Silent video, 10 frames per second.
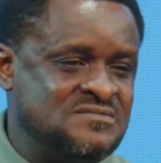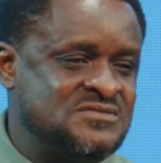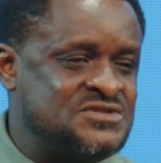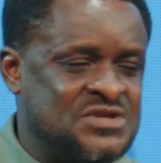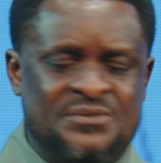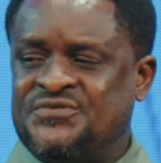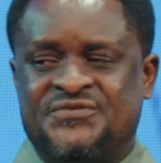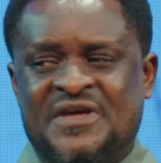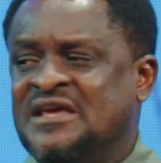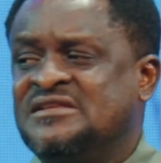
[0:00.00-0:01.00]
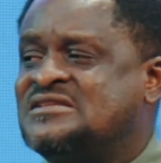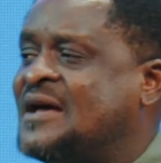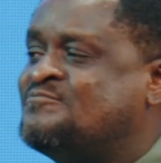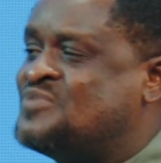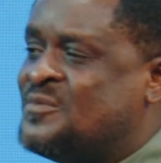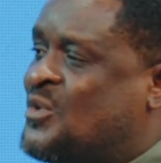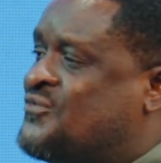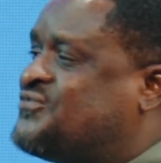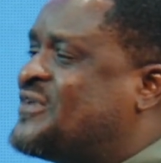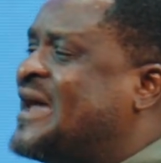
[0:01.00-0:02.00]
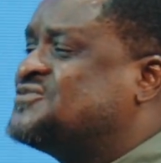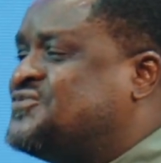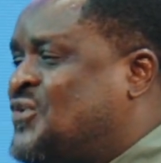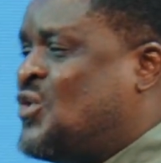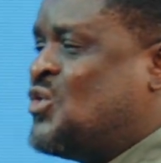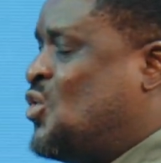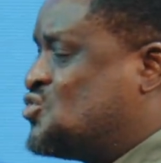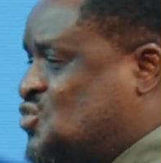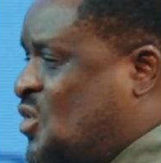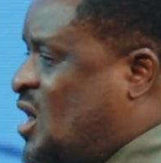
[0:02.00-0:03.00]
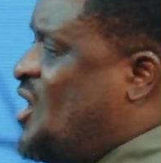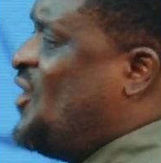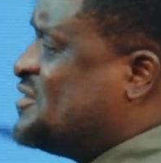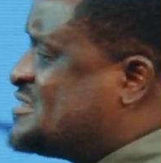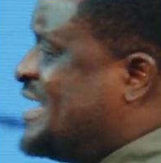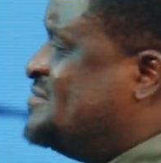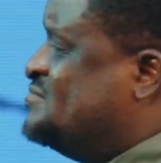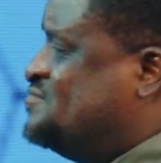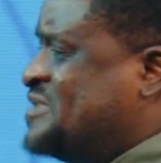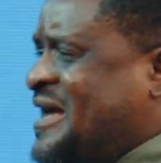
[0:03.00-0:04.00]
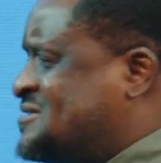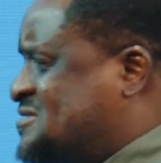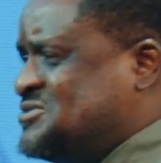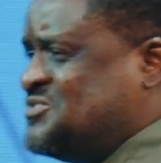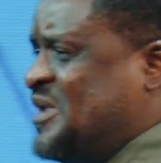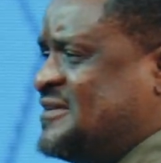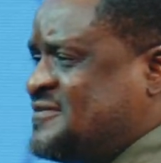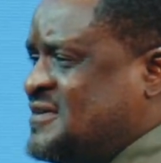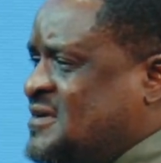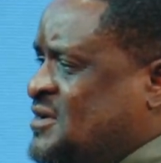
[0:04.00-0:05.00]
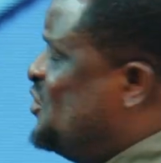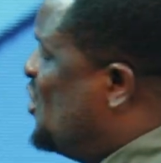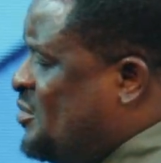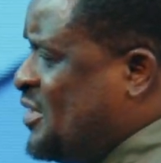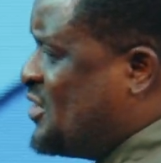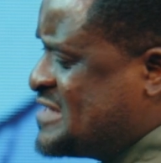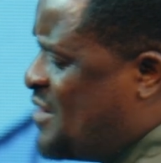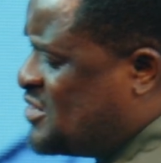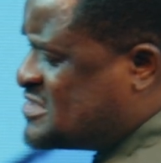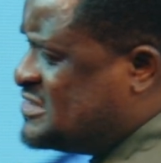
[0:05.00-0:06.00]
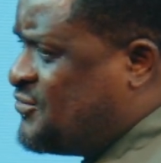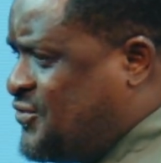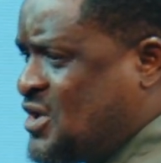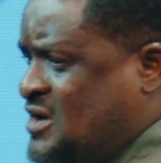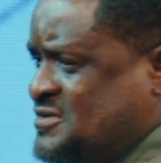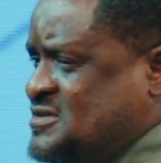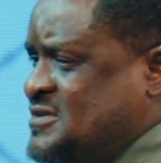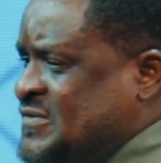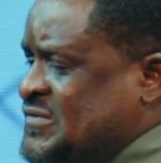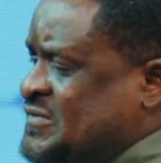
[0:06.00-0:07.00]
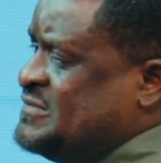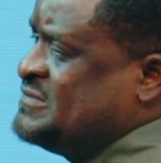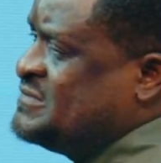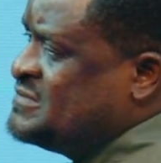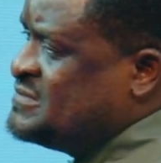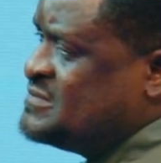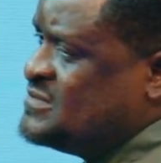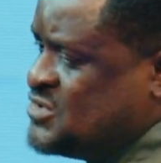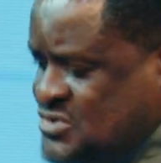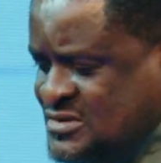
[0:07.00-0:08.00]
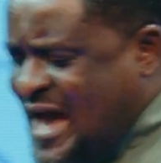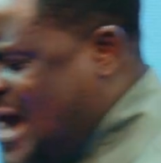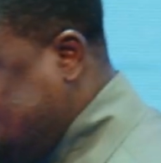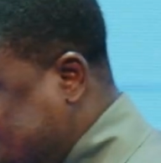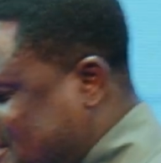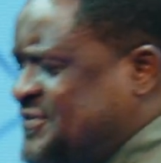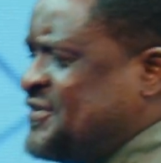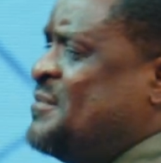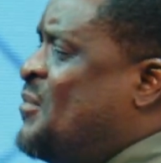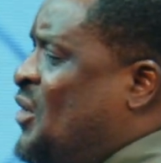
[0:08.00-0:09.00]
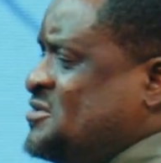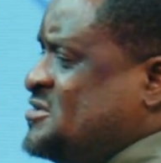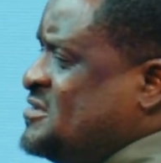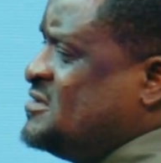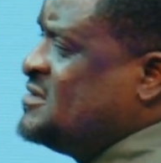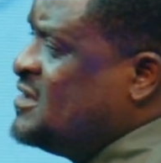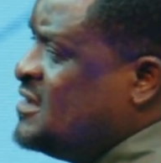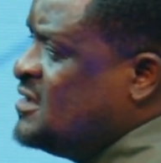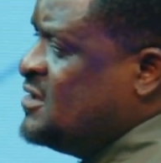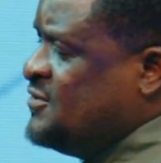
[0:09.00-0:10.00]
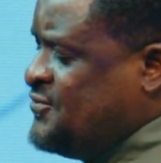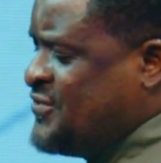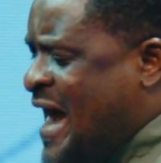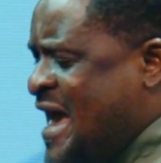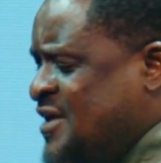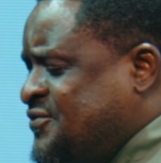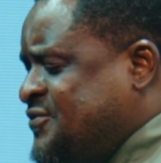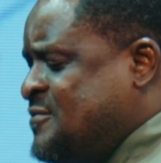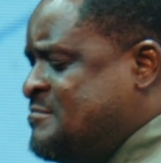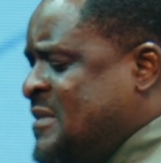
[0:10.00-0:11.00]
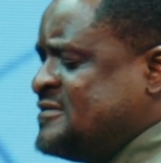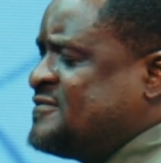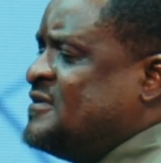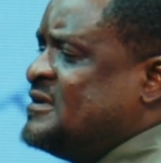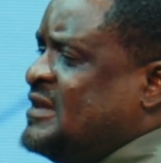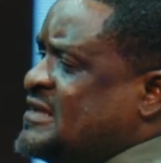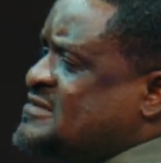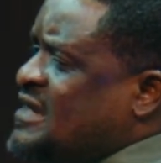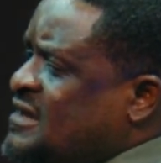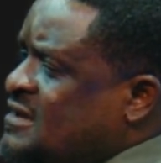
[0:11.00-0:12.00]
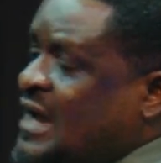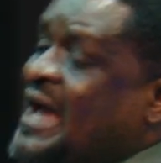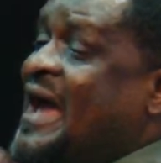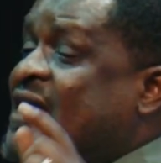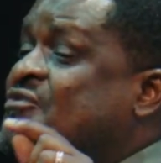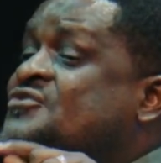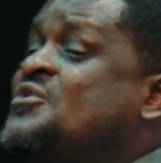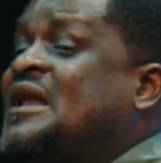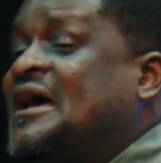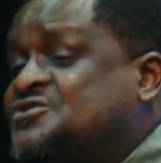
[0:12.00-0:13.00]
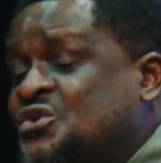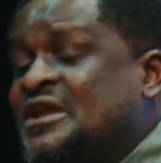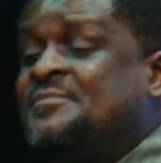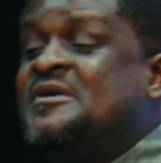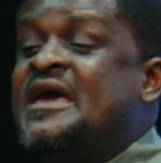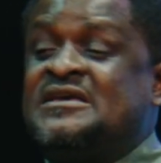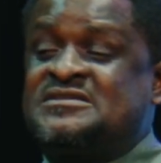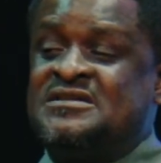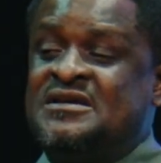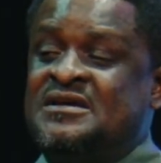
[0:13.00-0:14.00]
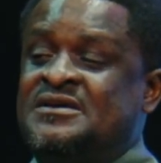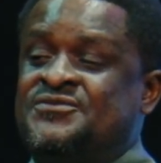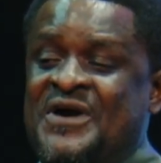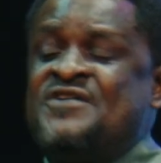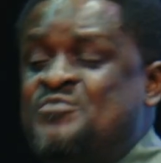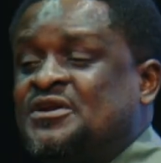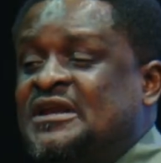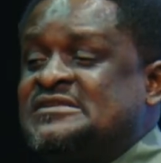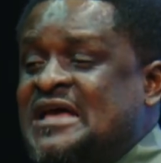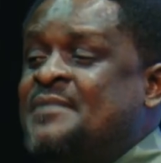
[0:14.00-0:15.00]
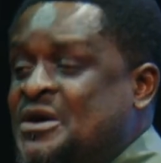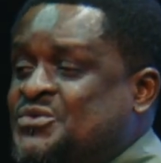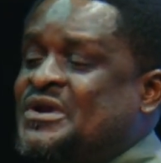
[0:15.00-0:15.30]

some things that people fight for, go to court and battle with. No, because that wasn't the focus. After three months, five months later, I, I, even when I told them yes, five months later I met with